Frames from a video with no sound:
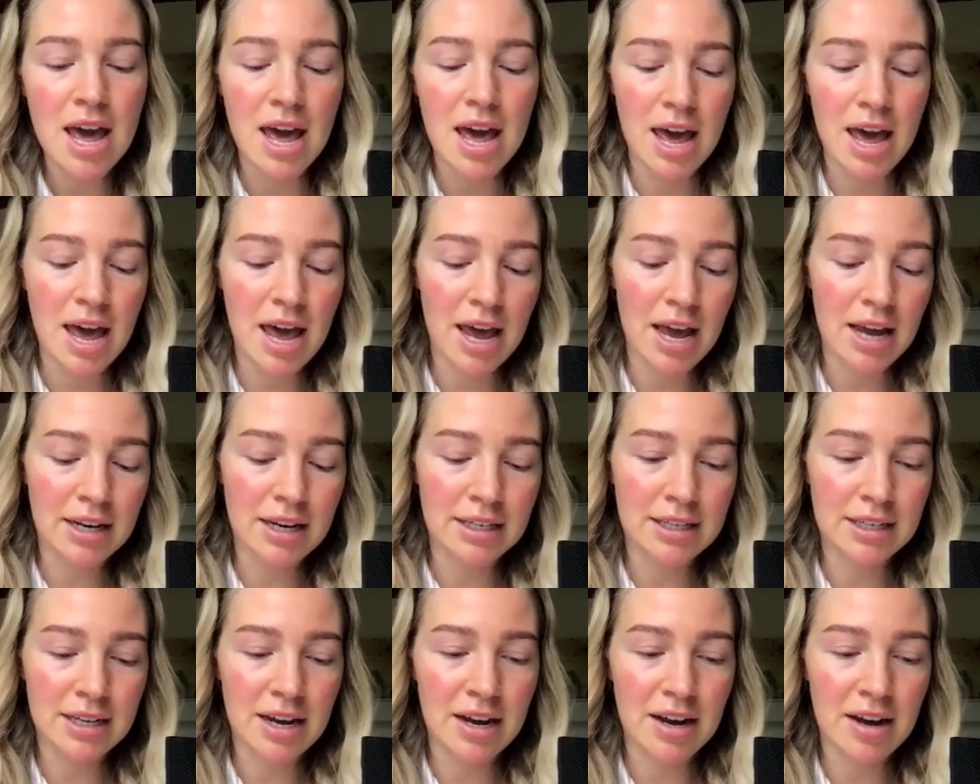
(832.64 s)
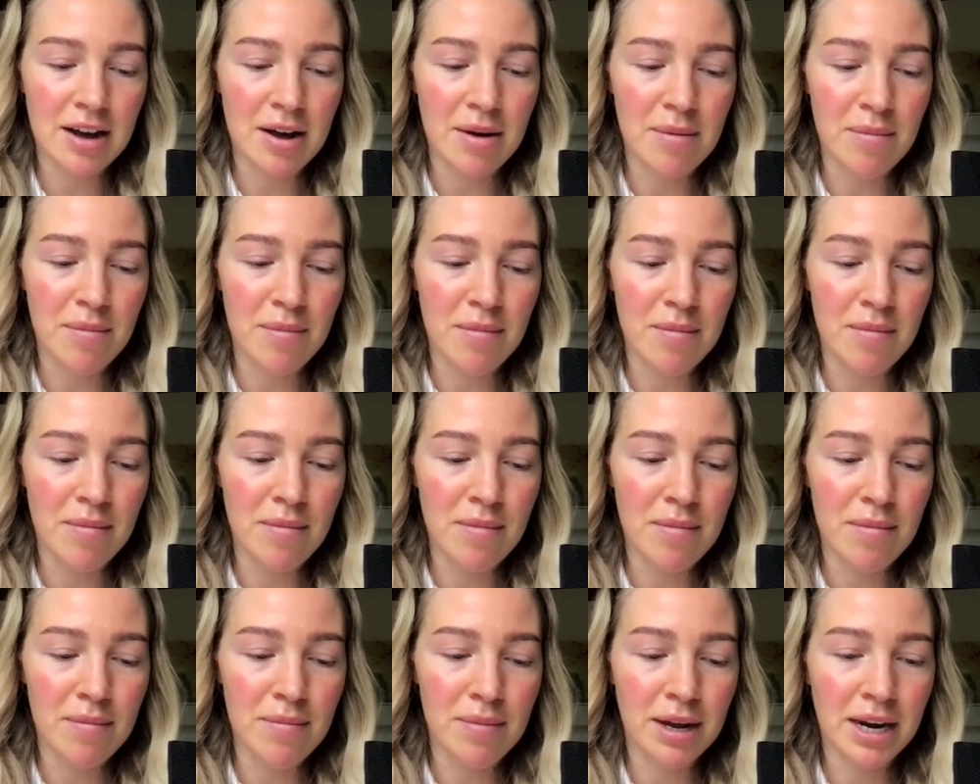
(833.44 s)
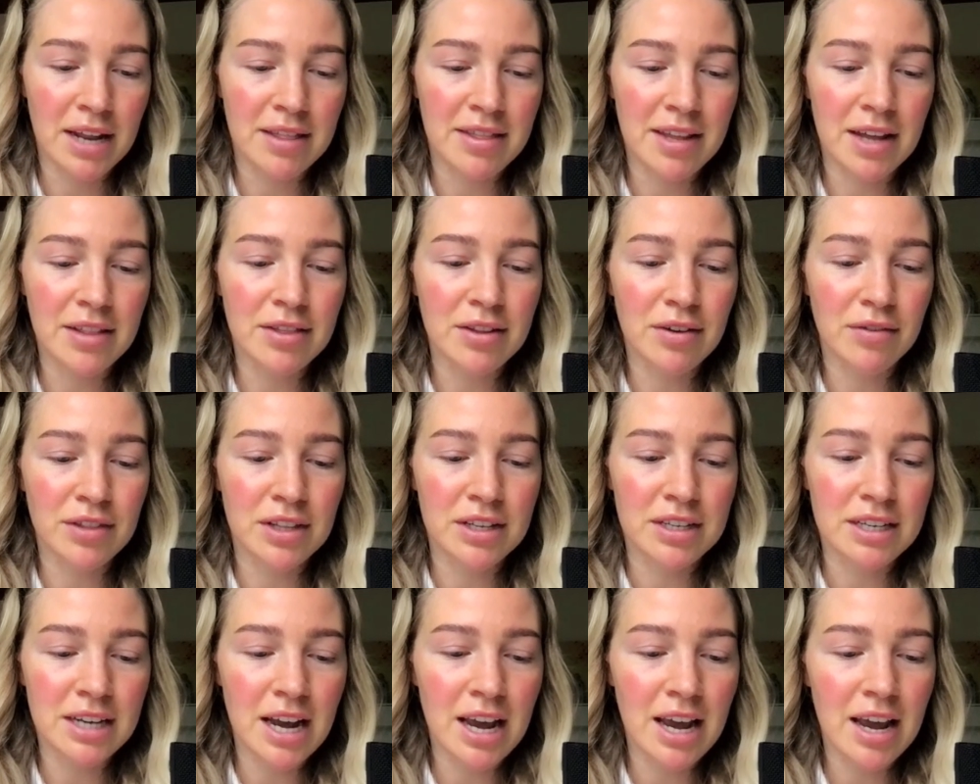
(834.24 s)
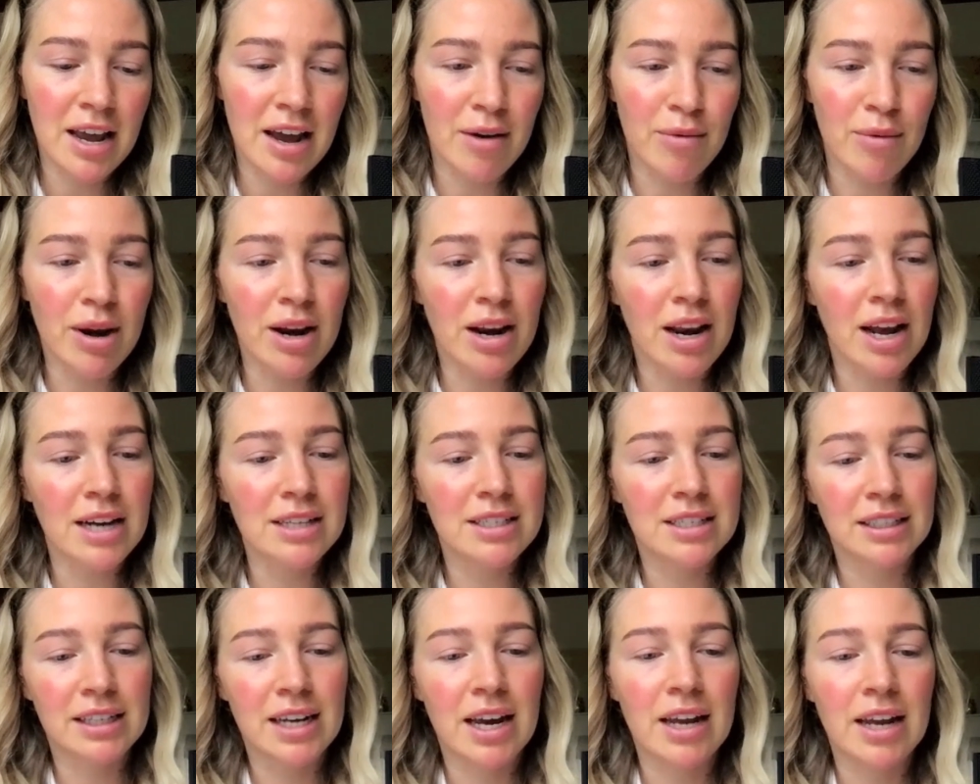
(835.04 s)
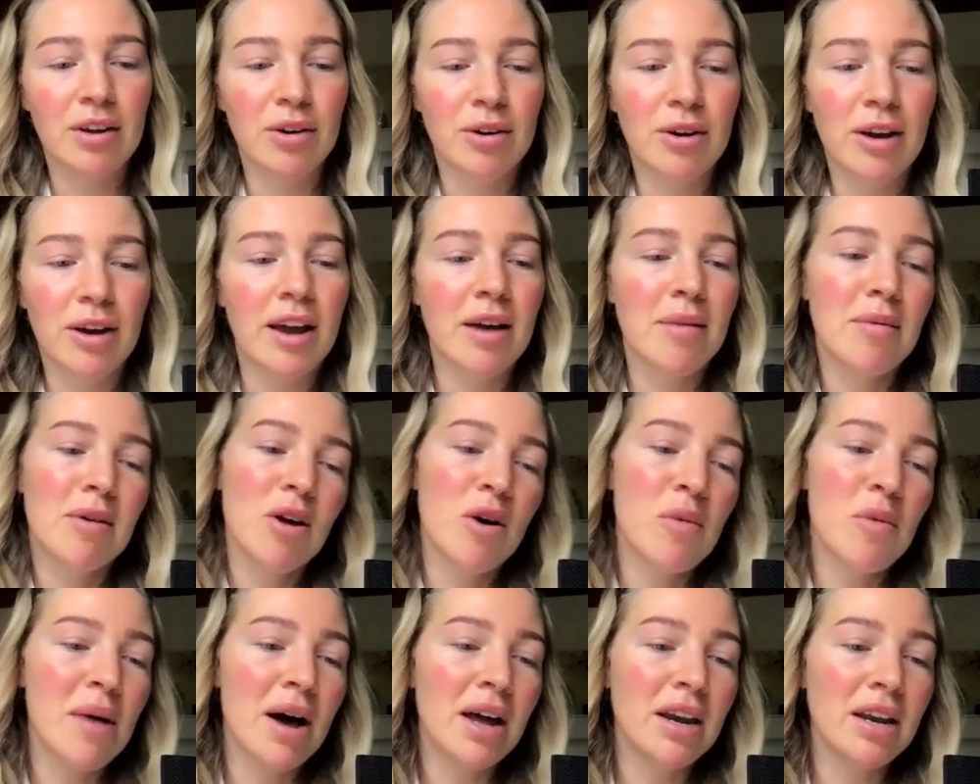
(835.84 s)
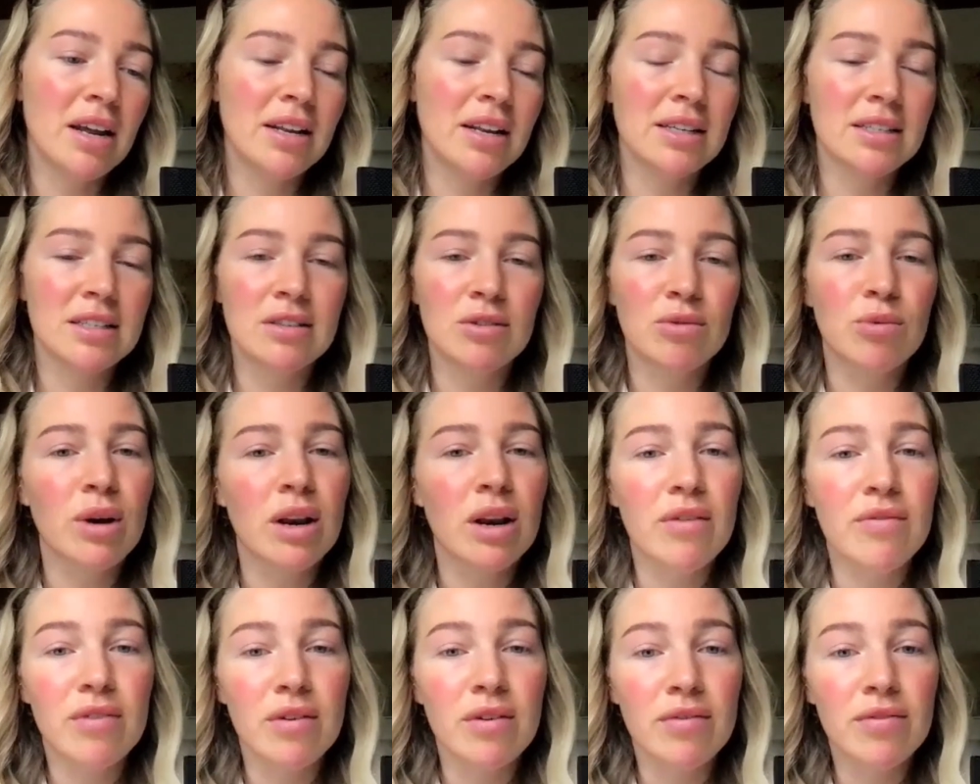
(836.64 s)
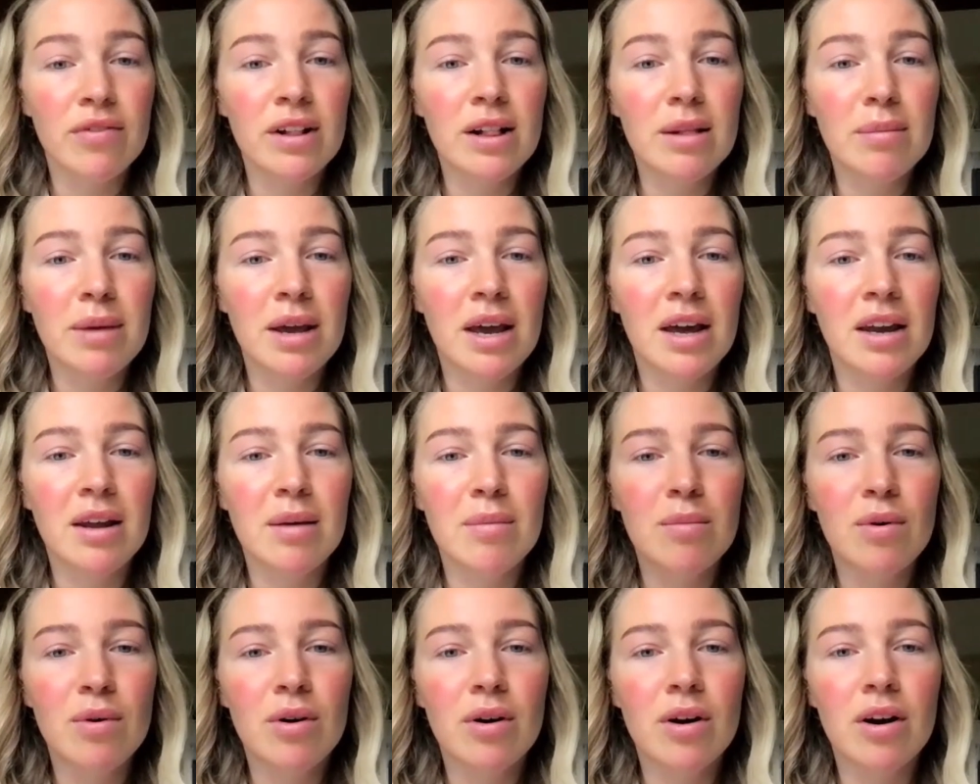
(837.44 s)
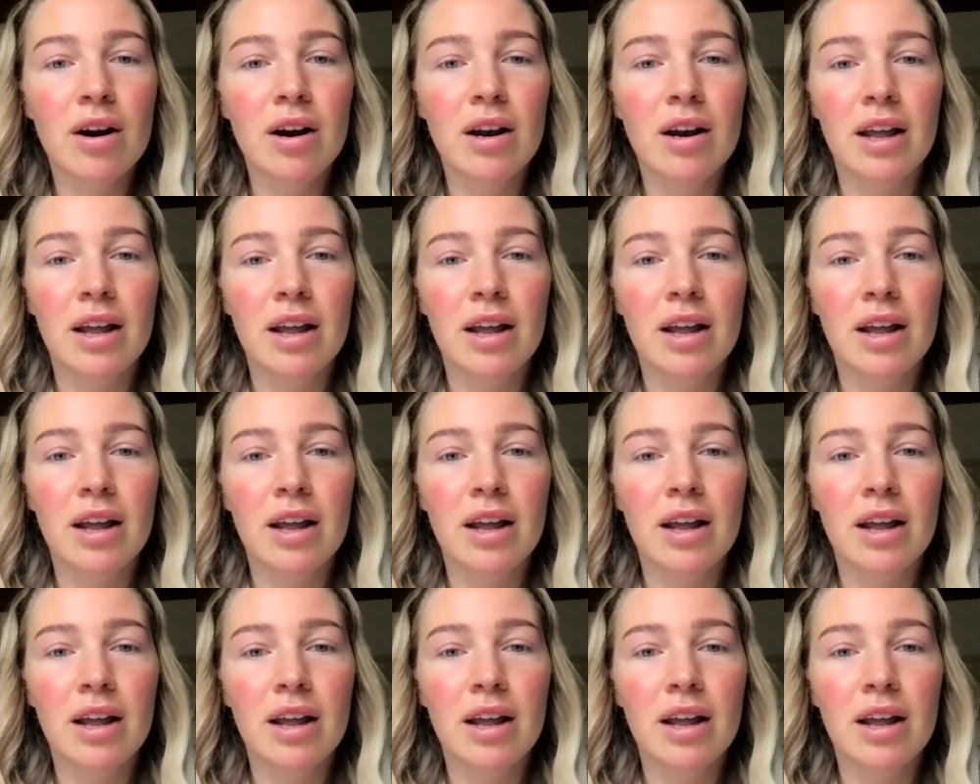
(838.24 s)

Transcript: And, um, but at the end of the day, I realized again, okay, you know, money doesn't really fulfill me anymore.